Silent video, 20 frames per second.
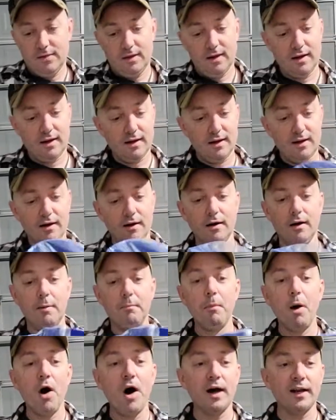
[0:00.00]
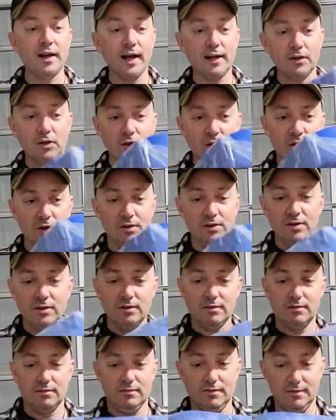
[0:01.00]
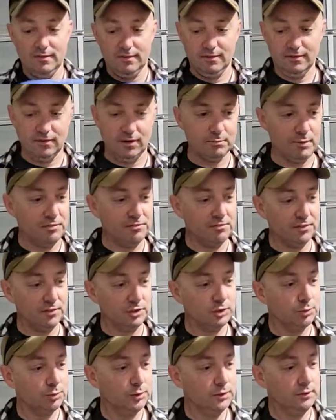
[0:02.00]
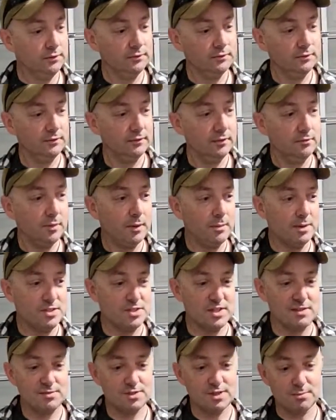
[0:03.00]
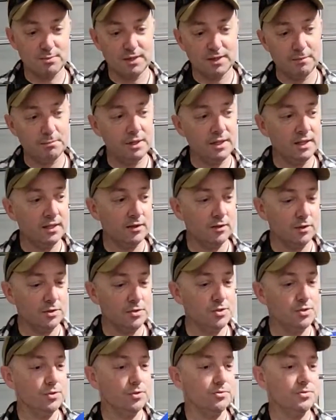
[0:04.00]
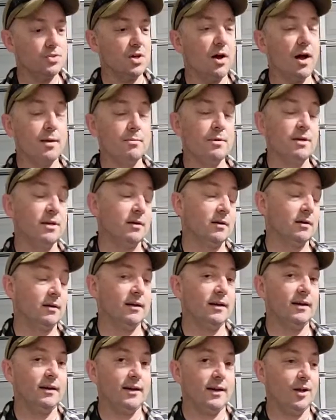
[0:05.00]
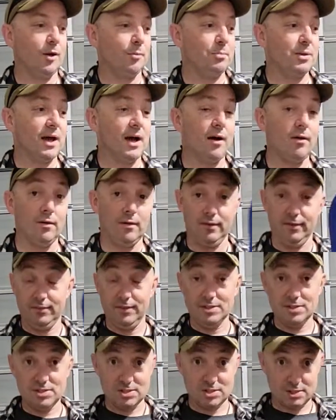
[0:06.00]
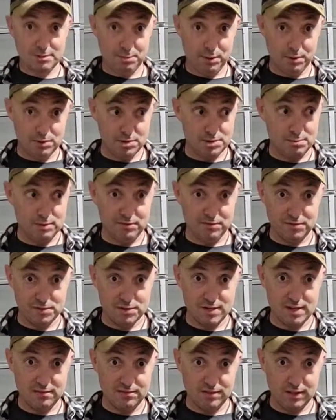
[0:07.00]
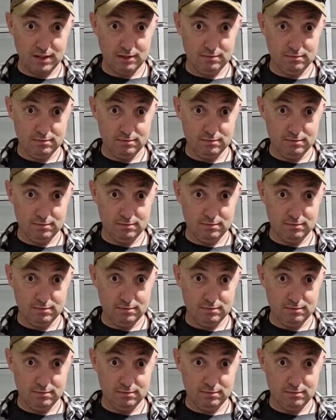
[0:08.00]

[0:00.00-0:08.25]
uh, a mod I learned on my first one. Maybe I saved somebody a minute or two of time here, help you out. This is supposed to be for safety.